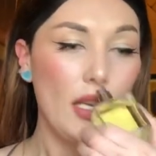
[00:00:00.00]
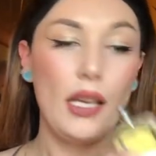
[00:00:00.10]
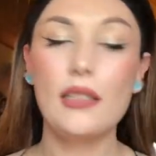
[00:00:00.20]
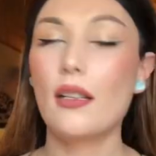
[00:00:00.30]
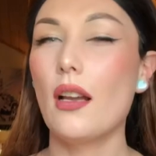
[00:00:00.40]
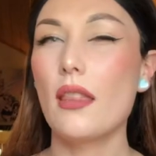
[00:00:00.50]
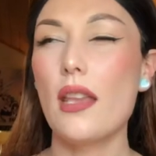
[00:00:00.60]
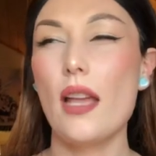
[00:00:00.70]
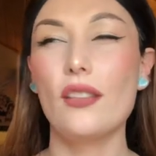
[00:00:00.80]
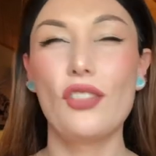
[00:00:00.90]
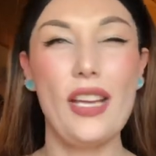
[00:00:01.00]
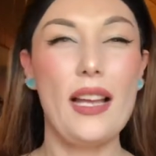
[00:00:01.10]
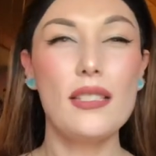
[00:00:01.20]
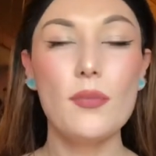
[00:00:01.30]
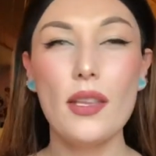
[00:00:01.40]
It's got that
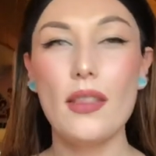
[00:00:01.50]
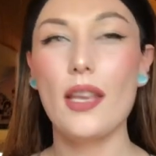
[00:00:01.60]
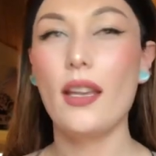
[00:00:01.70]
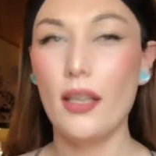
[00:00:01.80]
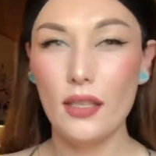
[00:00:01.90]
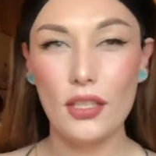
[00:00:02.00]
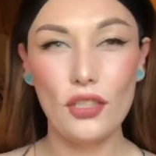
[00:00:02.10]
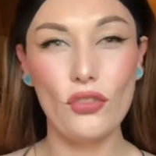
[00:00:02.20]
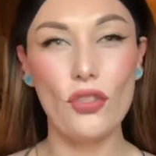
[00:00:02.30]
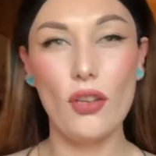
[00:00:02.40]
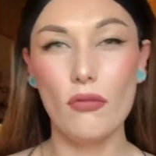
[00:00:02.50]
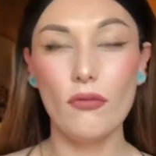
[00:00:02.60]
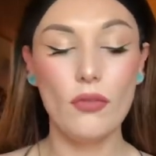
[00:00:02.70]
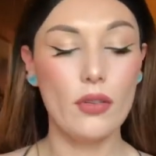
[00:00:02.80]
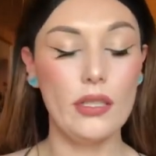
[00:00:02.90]
jasmine that Alien is known
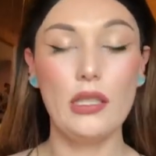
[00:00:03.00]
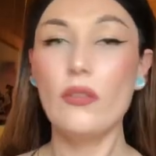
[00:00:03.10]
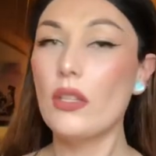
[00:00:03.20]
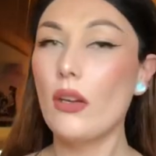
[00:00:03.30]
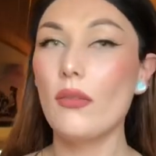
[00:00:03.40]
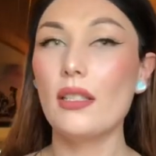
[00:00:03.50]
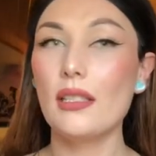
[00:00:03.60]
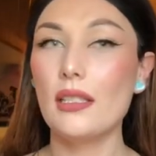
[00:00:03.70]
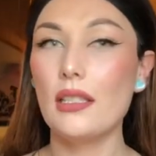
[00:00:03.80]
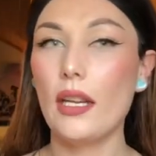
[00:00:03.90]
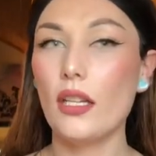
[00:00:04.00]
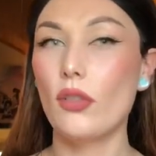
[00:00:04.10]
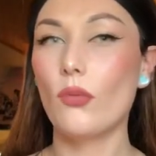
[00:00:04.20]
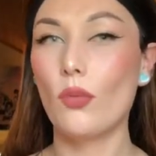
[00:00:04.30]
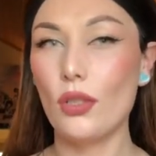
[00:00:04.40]
for, and even though this is like an
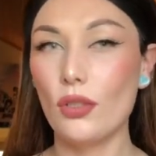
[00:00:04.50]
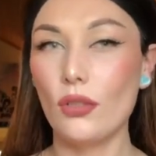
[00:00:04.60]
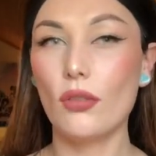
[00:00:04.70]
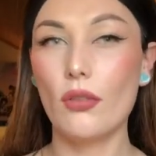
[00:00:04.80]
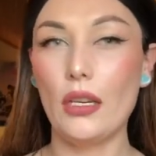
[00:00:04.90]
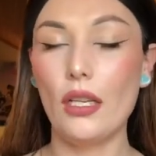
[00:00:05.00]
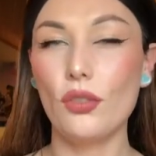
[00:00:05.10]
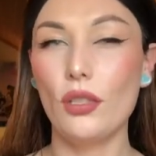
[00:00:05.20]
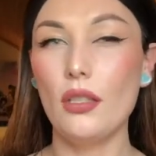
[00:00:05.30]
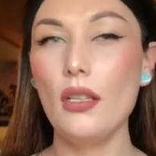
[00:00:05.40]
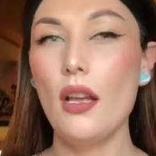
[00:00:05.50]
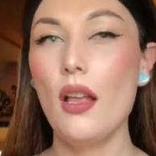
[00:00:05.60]
original creation,